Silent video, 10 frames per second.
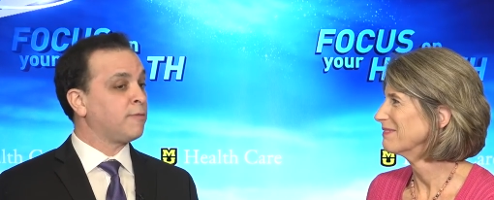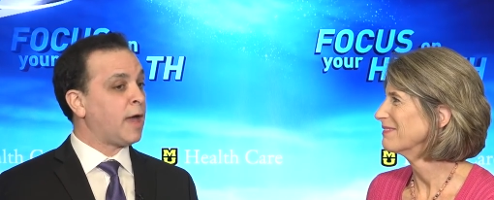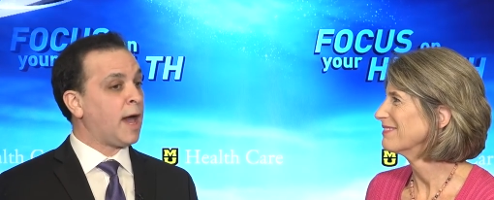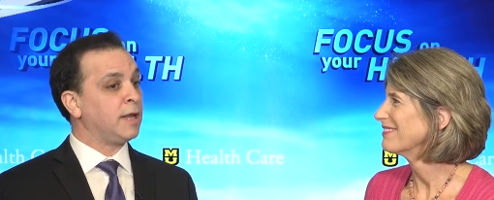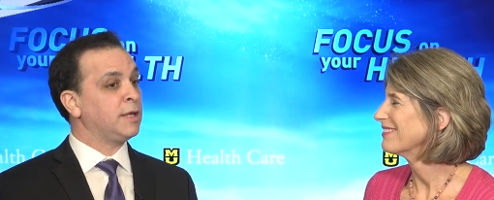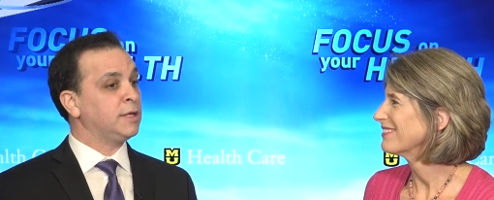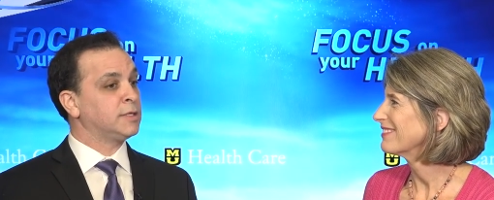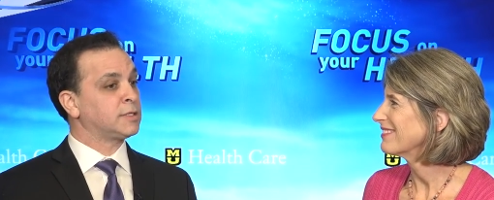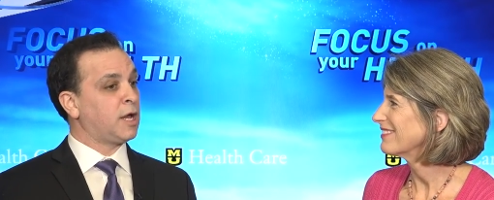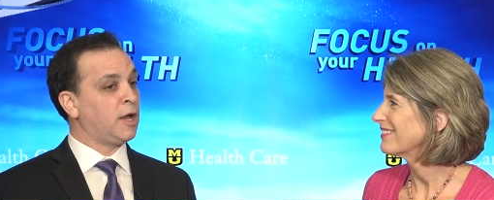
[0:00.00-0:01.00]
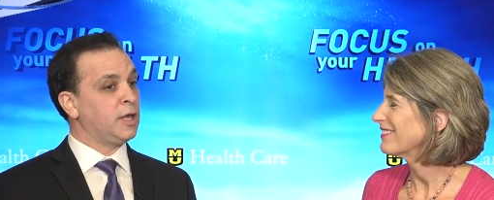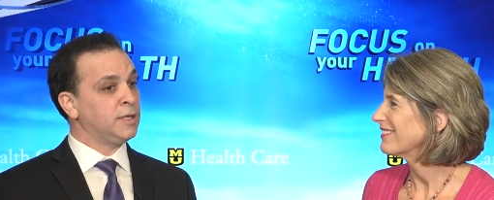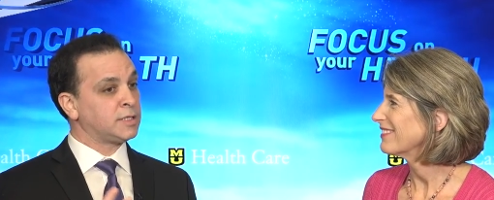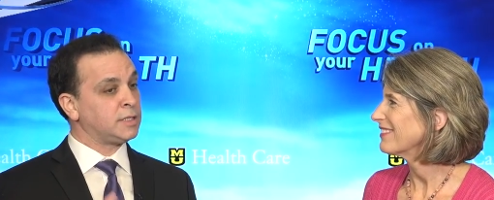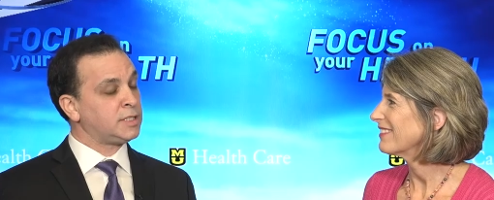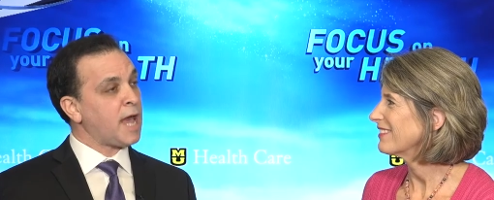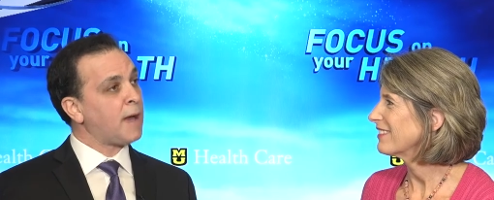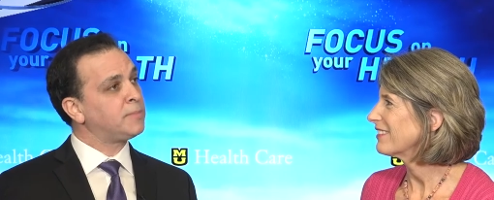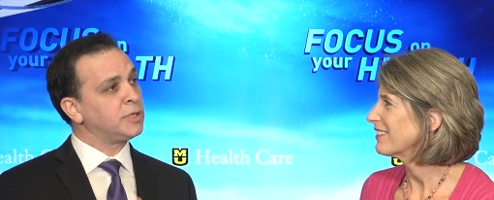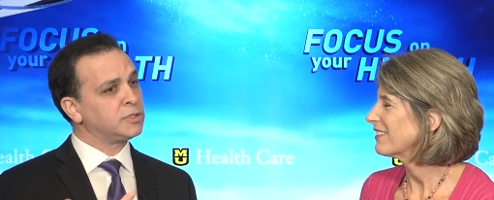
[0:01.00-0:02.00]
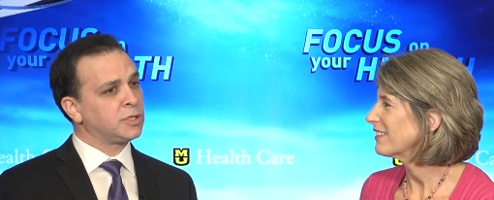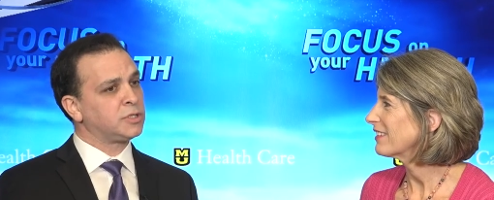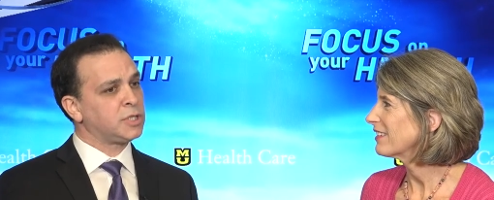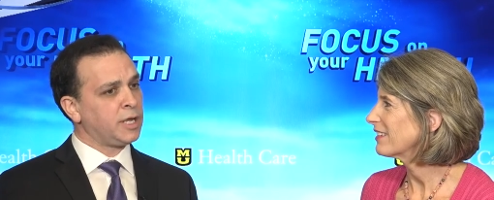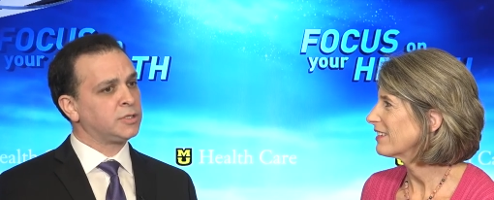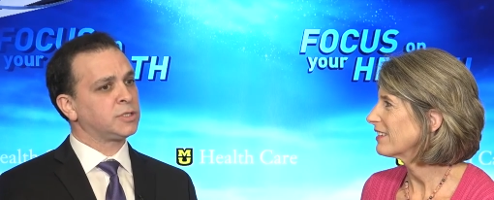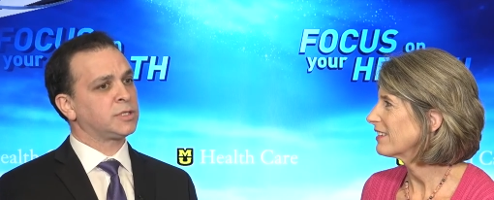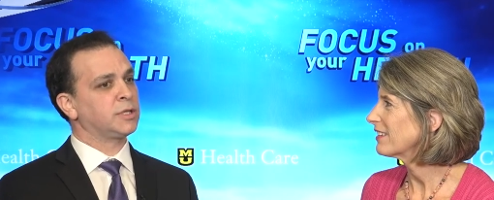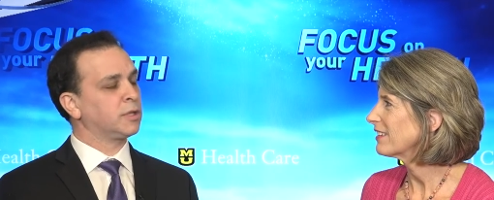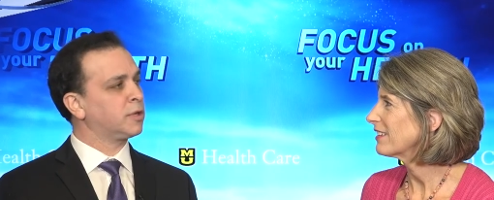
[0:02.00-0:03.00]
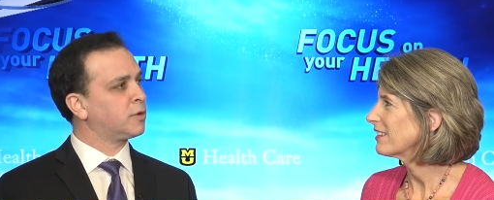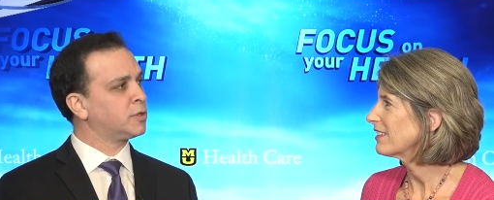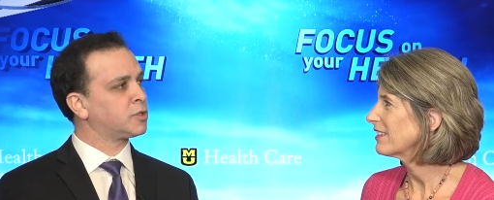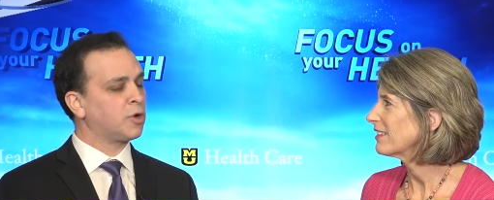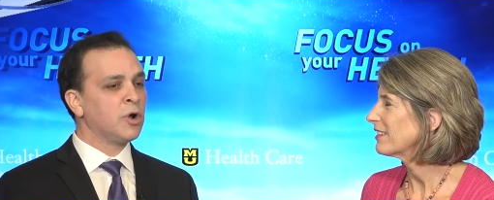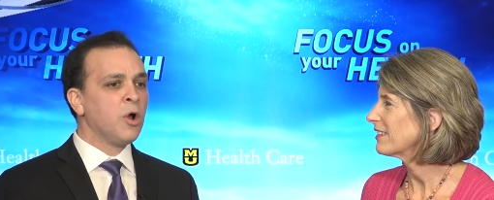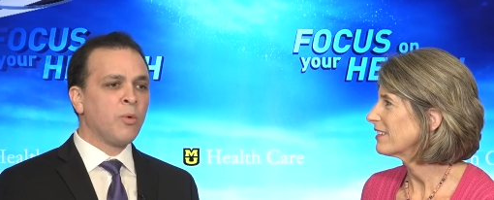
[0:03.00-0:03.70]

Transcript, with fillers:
Speaker 1: that is, uh, is adapting to the changes in the literature,